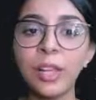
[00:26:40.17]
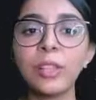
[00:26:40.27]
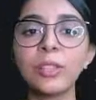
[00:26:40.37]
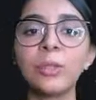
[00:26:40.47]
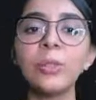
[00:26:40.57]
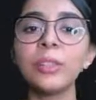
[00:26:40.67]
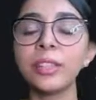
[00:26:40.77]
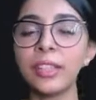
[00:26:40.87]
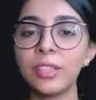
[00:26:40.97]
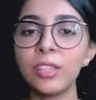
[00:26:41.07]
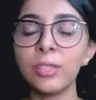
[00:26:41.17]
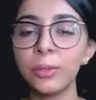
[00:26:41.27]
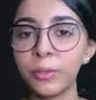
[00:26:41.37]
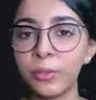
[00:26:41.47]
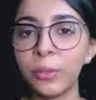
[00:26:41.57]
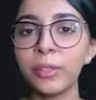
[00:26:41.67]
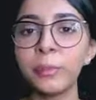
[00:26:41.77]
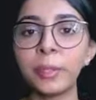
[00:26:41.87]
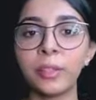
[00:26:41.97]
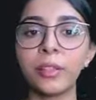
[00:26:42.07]
So they just looked for the
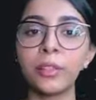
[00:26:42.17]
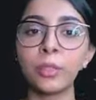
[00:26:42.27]
butter in